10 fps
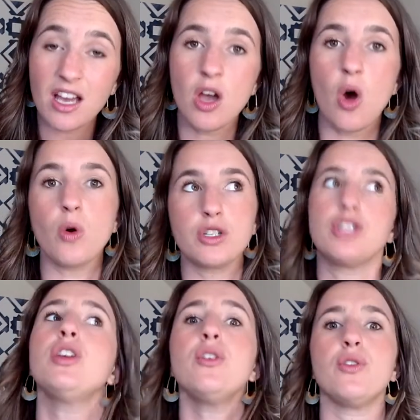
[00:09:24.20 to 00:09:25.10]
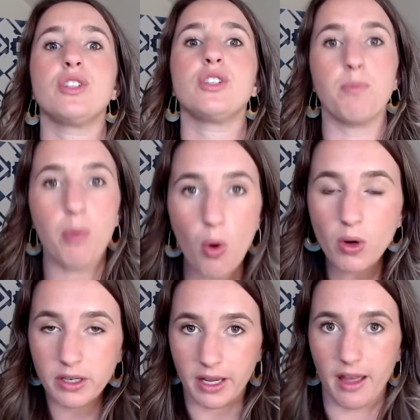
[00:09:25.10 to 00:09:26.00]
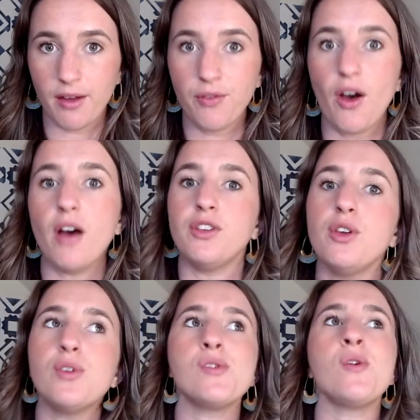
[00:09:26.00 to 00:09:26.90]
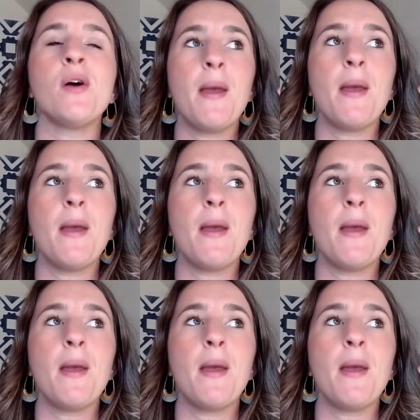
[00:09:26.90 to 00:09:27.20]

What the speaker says: or two, supportive of you